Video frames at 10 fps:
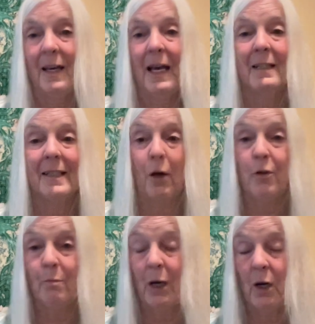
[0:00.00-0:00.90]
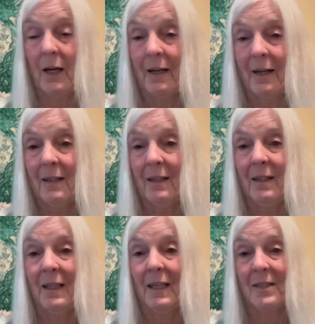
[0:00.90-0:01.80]
And South America
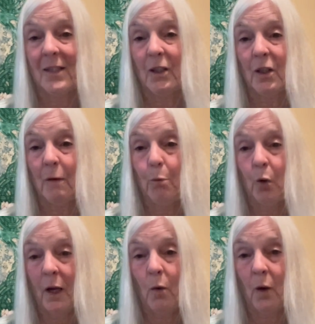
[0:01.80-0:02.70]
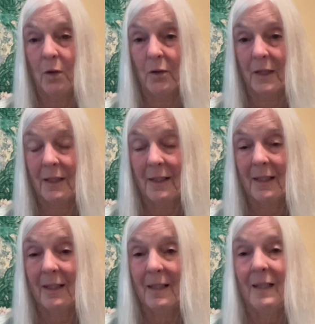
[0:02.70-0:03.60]
is the little boy quadrant,
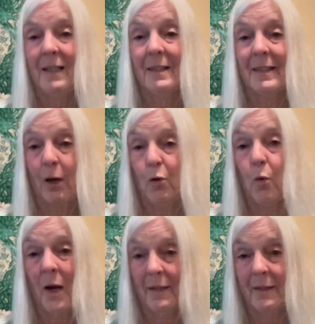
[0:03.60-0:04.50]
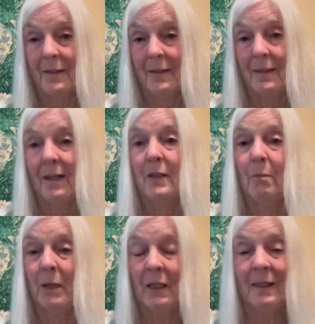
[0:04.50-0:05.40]
southwest. And the
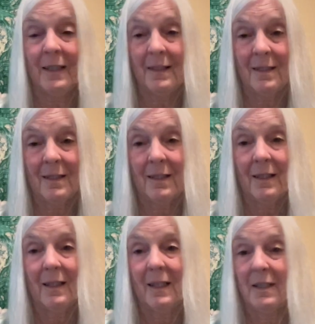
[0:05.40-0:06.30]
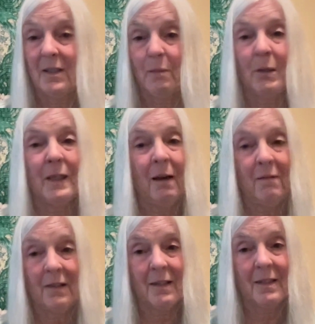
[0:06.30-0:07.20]
Middle East is the
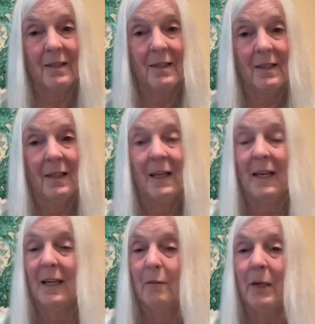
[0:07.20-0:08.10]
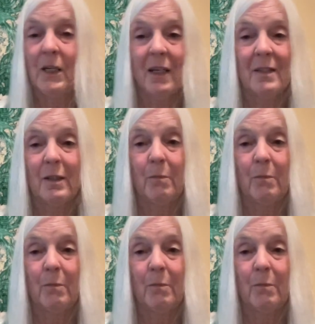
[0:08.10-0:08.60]
beloveds. And because the